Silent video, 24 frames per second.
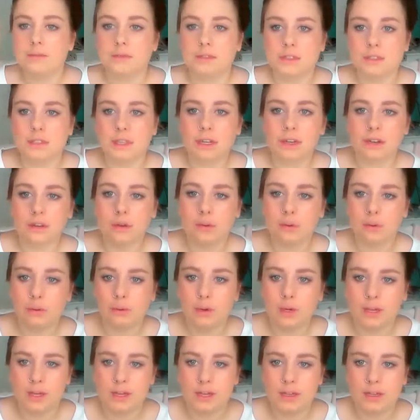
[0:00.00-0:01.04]
Just going to
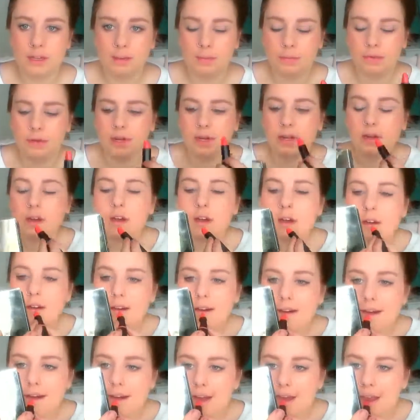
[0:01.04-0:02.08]
quickly put it
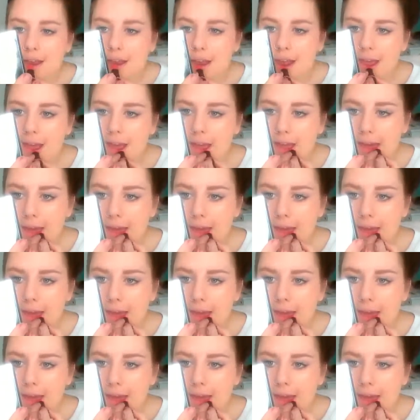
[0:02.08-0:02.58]
on.